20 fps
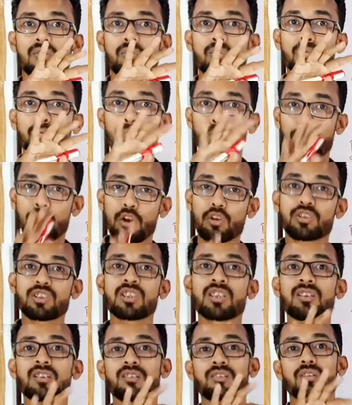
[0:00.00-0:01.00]

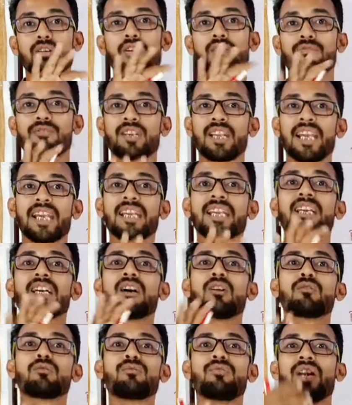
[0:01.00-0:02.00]
process of taking
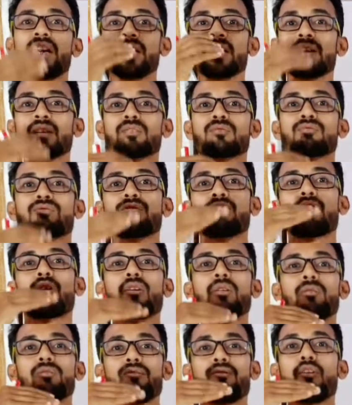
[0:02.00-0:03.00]
out various
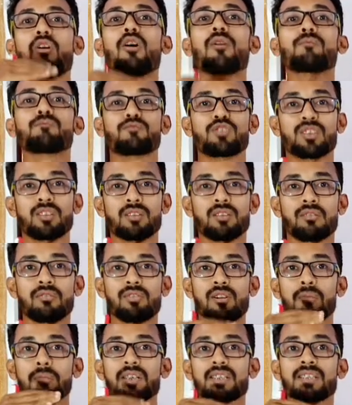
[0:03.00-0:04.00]
forms
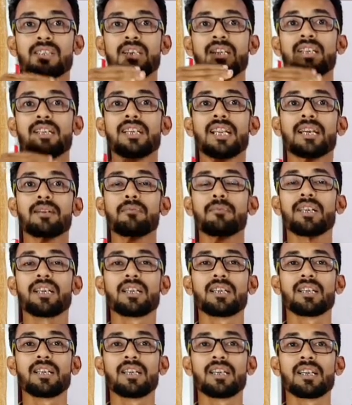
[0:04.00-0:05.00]
from a
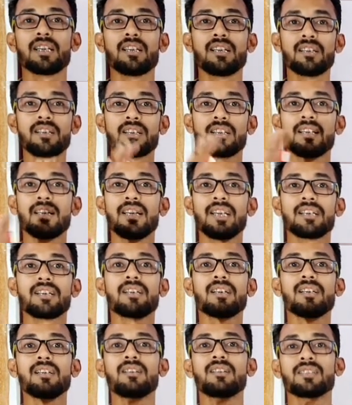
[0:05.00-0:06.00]
syntagmatically
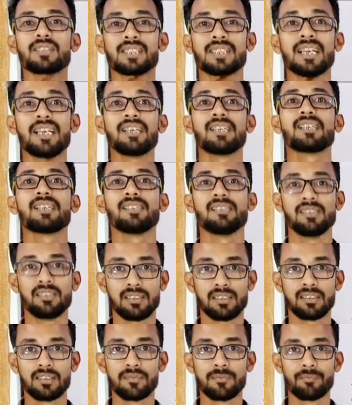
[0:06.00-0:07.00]
related
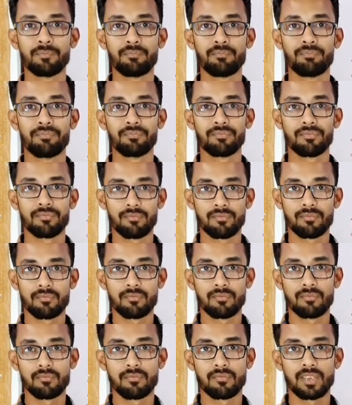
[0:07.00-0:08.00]
sentence
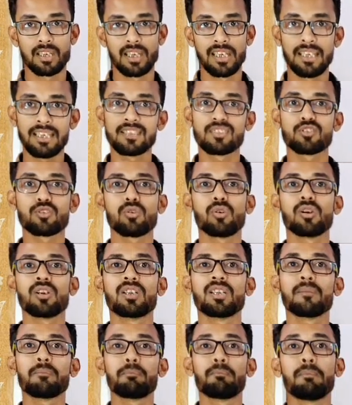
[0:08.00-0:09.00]
is
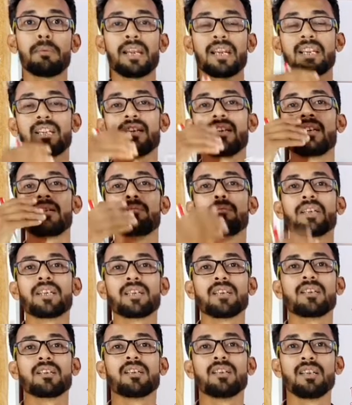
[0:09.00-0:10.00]
called the
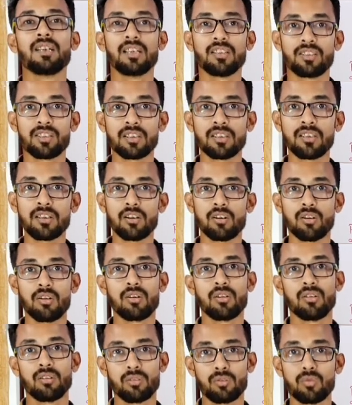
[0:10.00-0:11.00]
paradigmatic relation
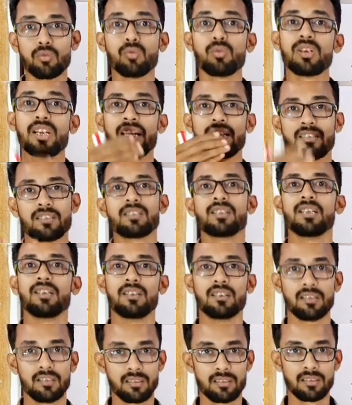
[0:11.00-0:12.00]
to that
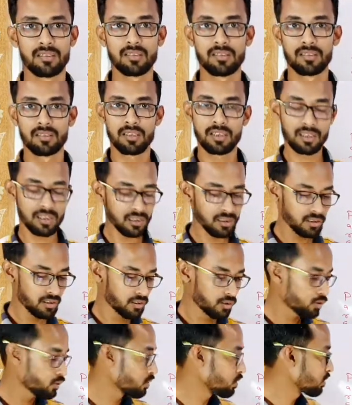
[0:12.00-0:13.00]
sentence. Okay?
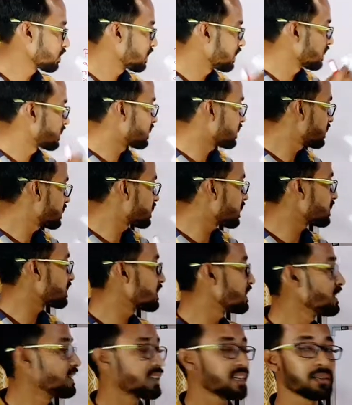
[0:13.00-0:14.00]
So this is the
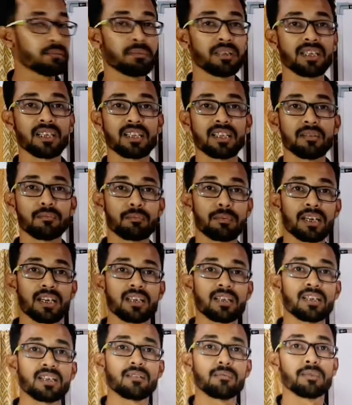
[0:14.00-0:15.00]
syntagmatic and
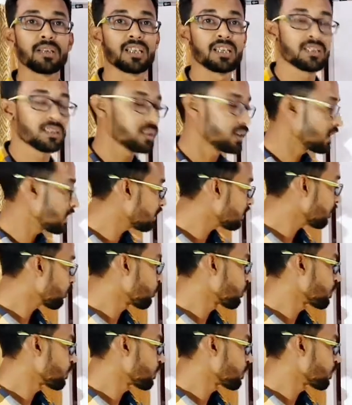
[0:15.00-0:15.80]
paradigmatic thing